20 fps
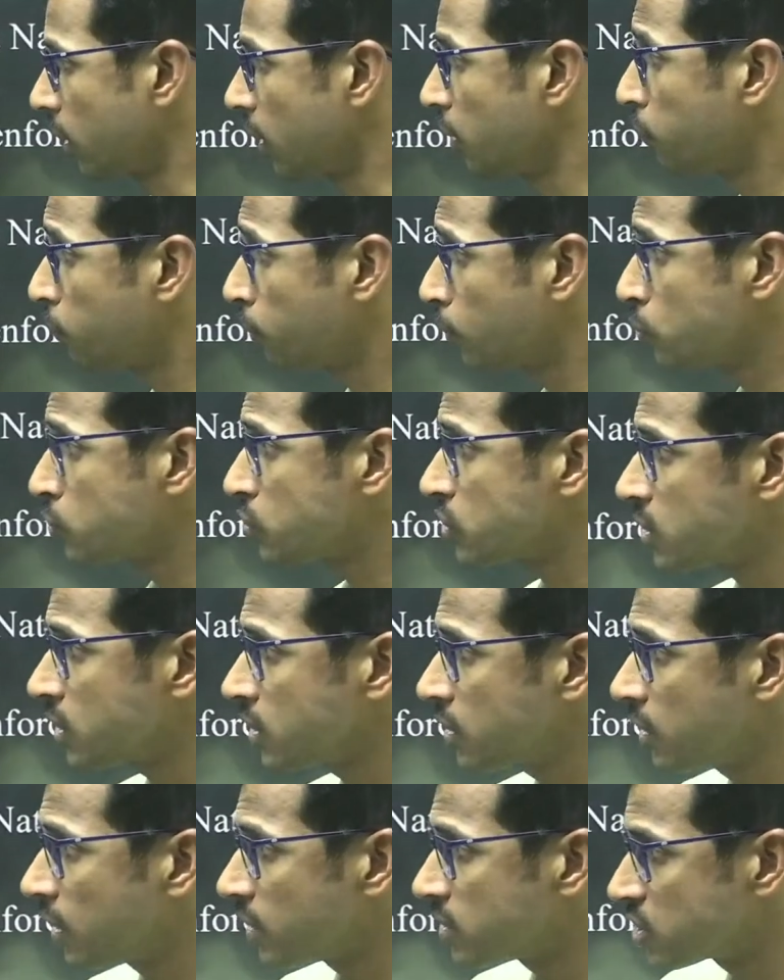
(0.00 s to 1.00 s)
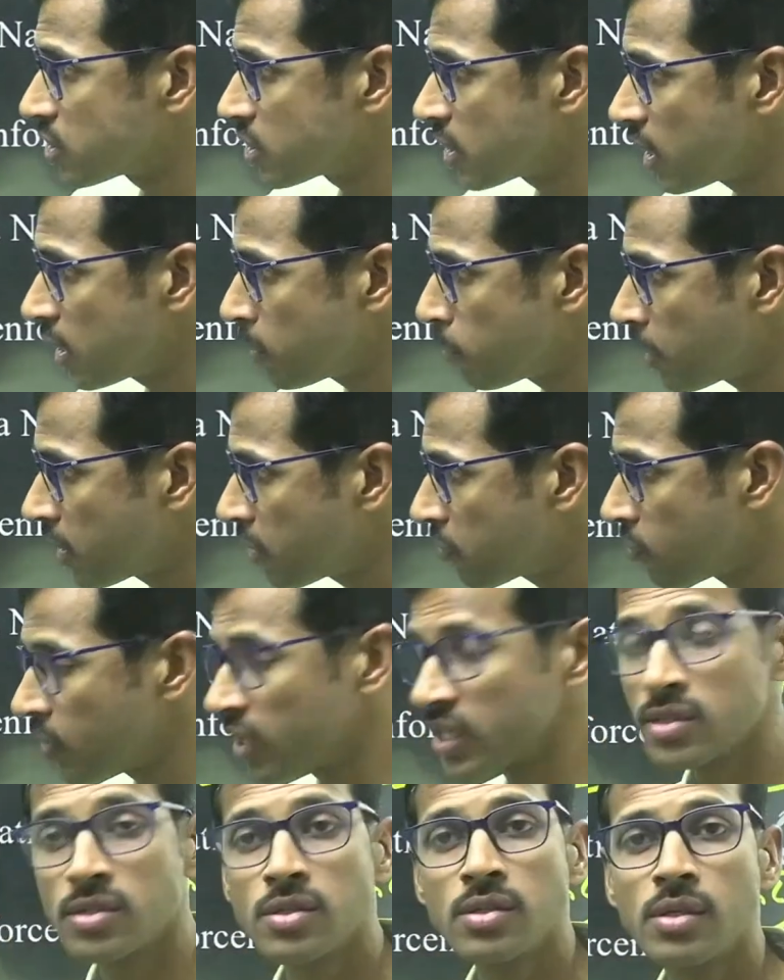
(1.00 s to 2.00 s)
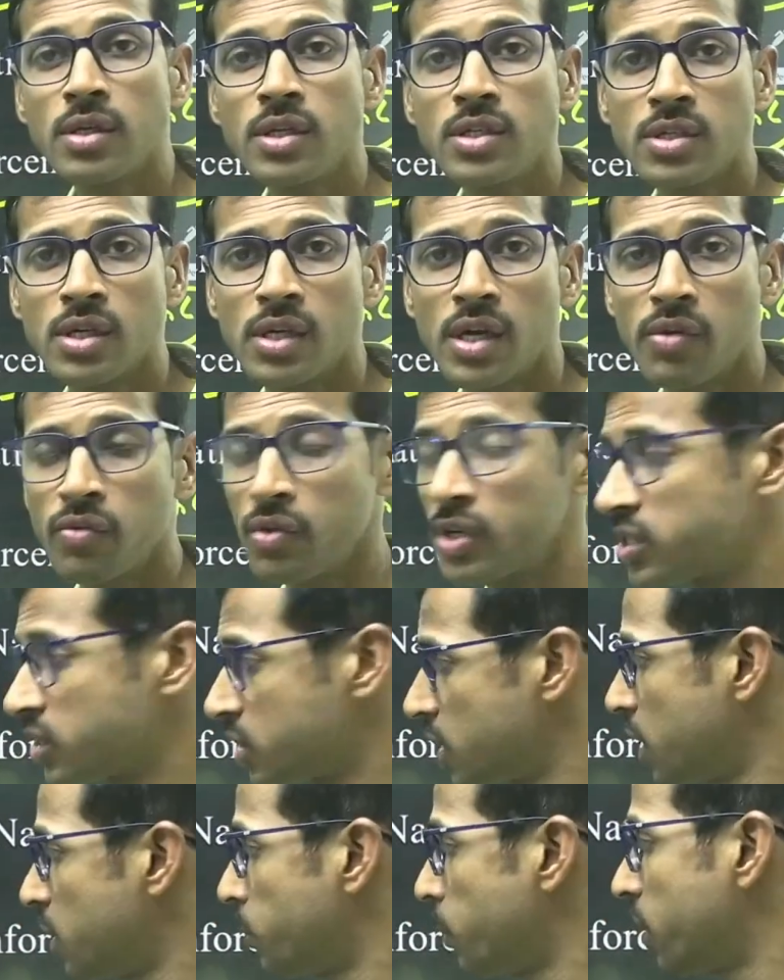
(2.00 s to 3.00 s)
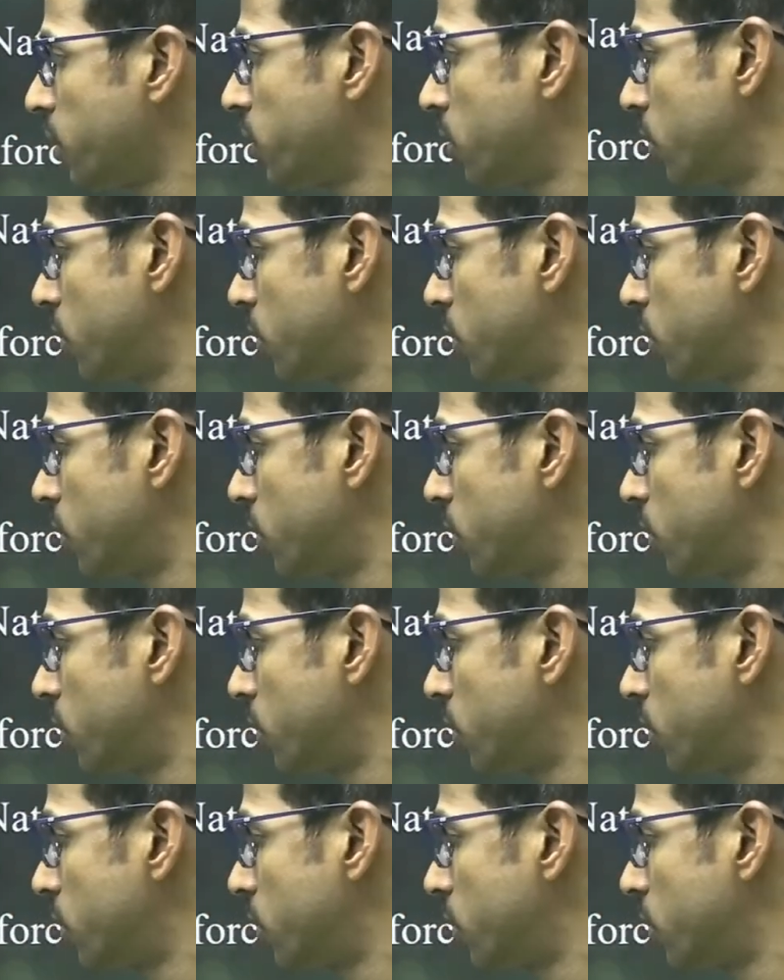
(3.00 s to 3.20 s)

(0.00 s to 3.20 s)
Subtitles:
If you see the statement wise, each and every statement